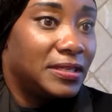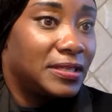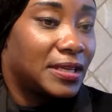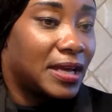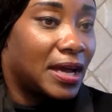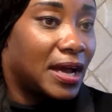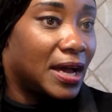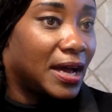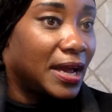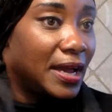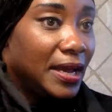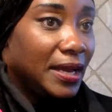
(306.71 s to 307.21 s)
this
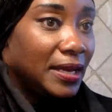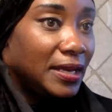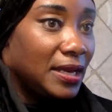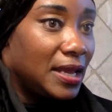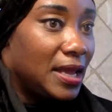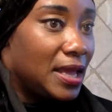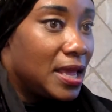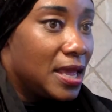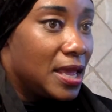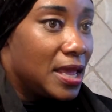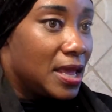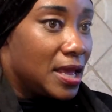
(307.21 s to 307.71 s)

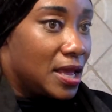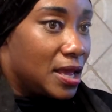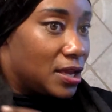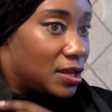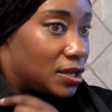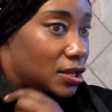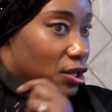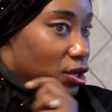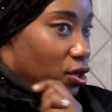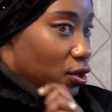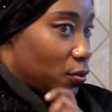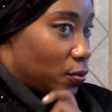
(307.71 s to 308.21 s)
side,
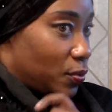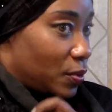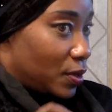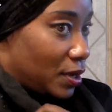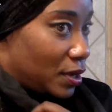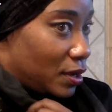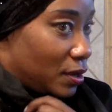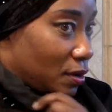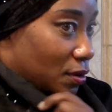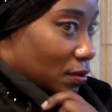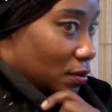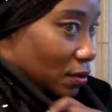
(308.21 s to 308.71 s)
you
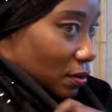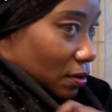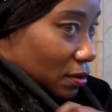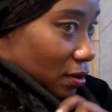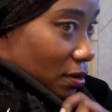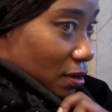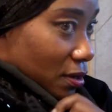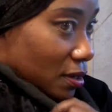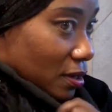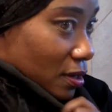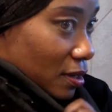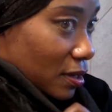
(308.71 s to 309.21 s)

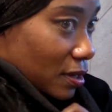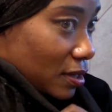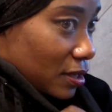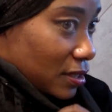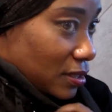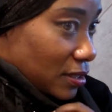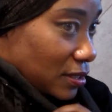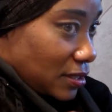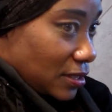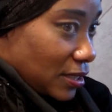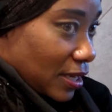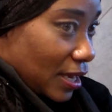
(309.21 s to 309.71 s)
will
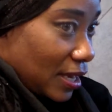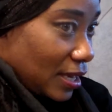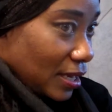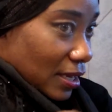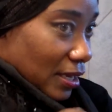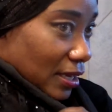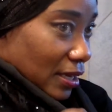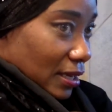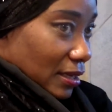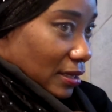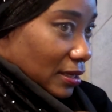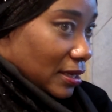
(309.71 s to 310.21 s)

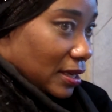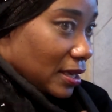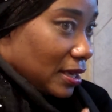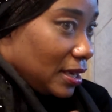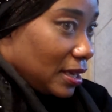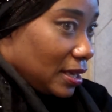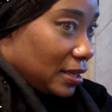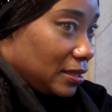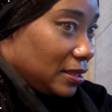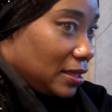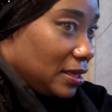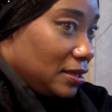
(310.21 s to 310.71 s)
take it
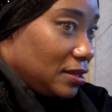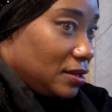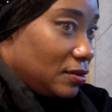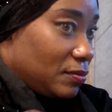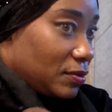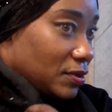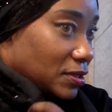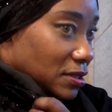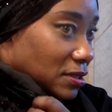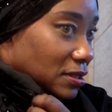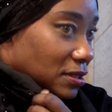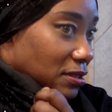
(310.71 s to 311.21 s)
and then
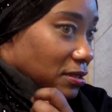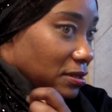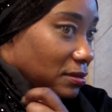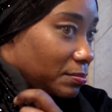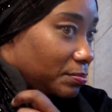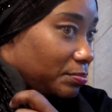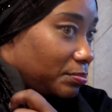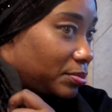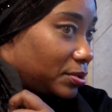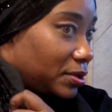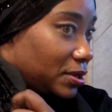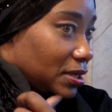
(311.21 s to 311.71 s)
you would
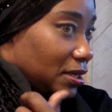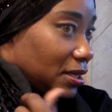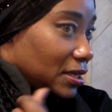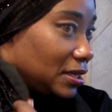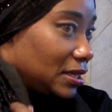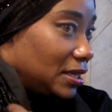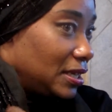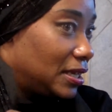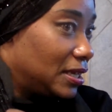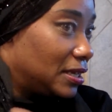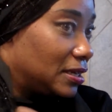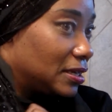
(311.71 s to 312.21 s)
just put
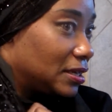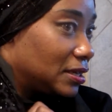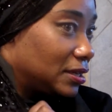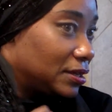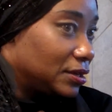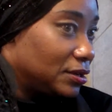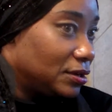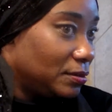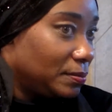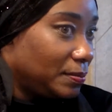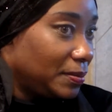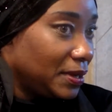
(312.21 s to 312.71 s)
it in a
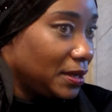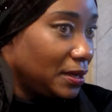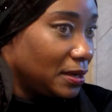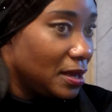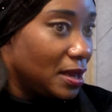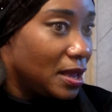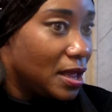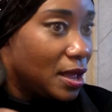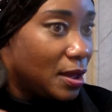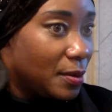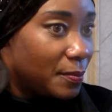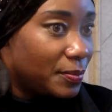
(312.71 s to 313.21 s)
little
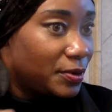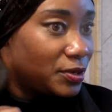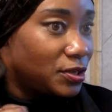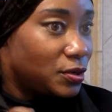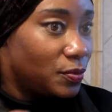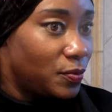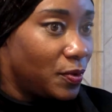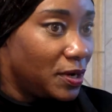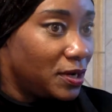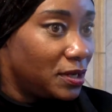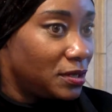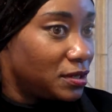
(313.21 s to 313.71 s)
bit,
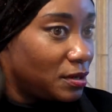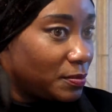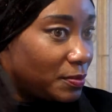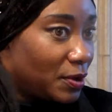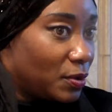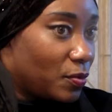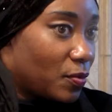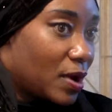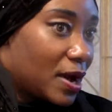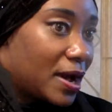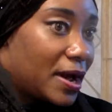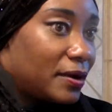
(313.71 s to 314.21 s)
but you want it to
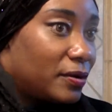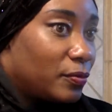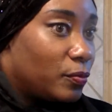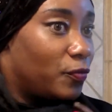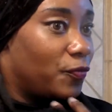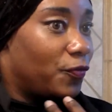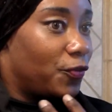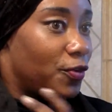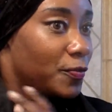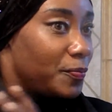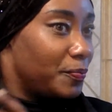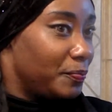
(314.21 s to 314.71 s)
be
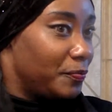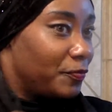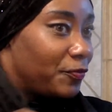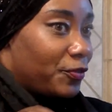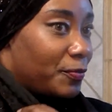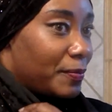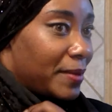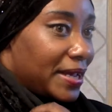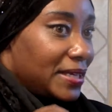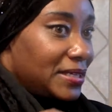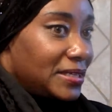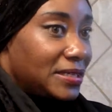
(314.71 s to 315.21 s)
wide. For
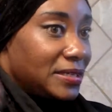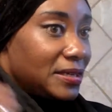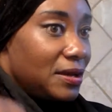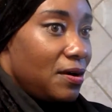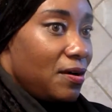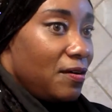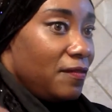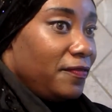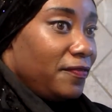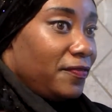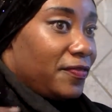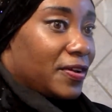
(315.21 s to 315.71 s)

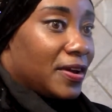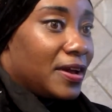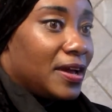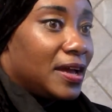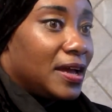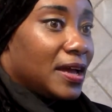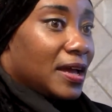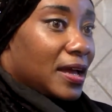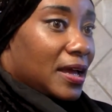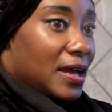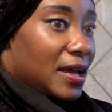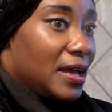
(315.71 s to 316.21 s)
myself,
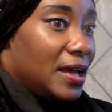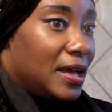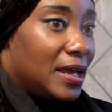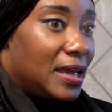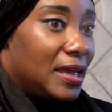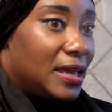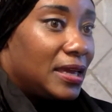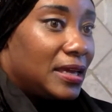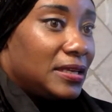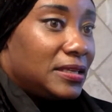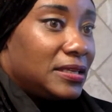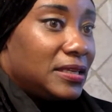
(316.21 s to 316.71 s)

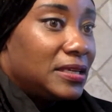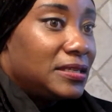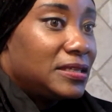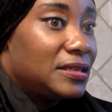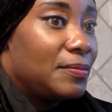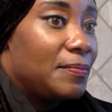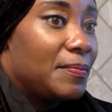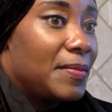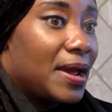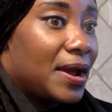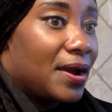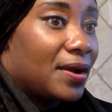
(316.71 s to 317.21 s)
it
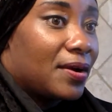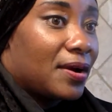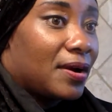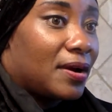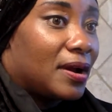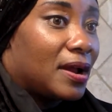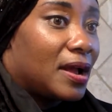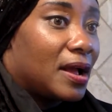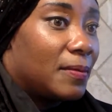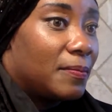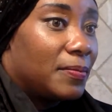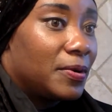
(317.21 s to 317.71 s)
doesn't
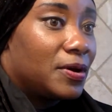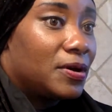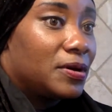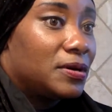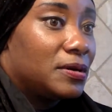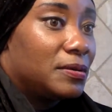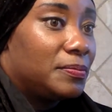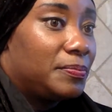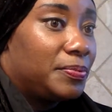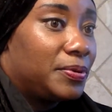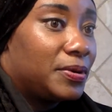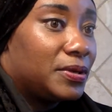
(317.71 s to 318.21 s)
matter. I'm
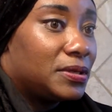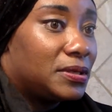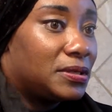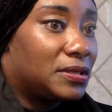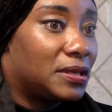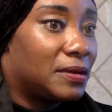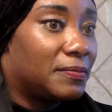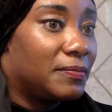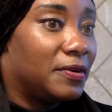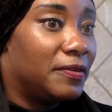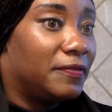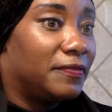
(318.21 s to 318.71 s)
gonna put
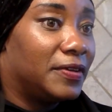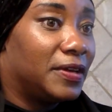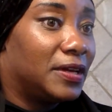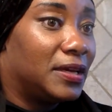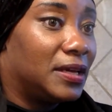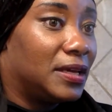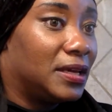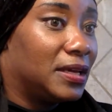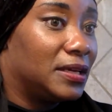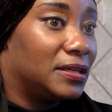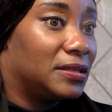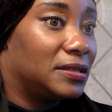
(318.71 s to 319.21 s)
some of
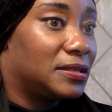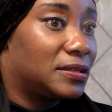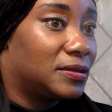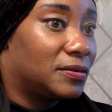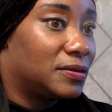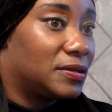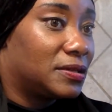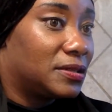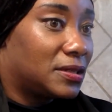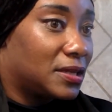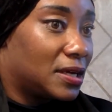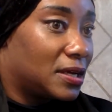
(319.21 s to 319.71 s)
it in
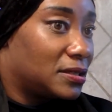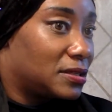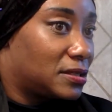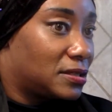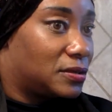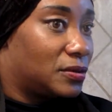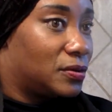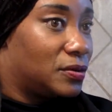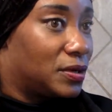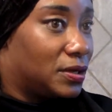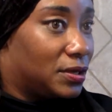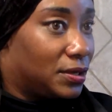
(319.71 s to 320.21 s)
so it's not
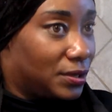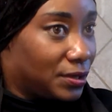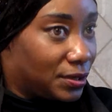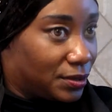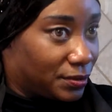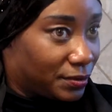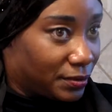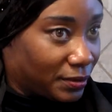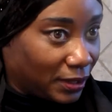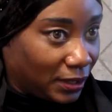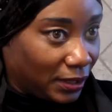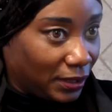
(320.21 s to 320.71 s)
so
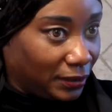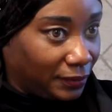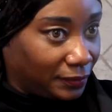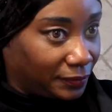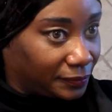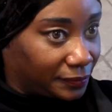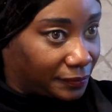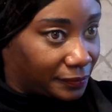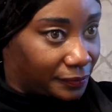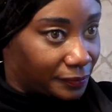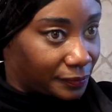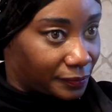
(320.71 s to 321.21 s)
glittery.
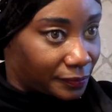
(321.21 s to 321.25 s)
